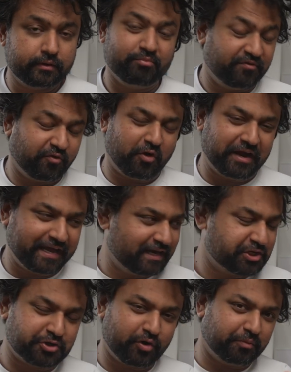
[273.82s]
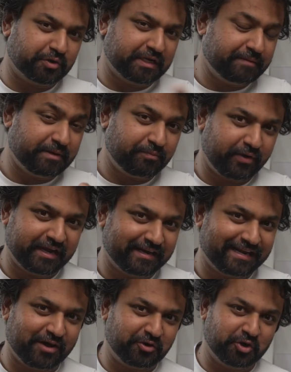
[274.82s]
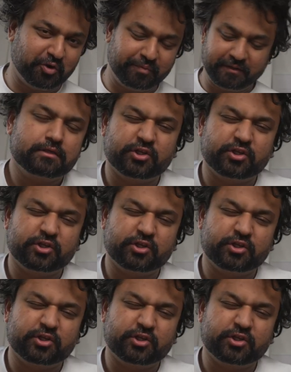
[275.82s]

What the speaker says: Before I get into trouble, let me break it down a little bit.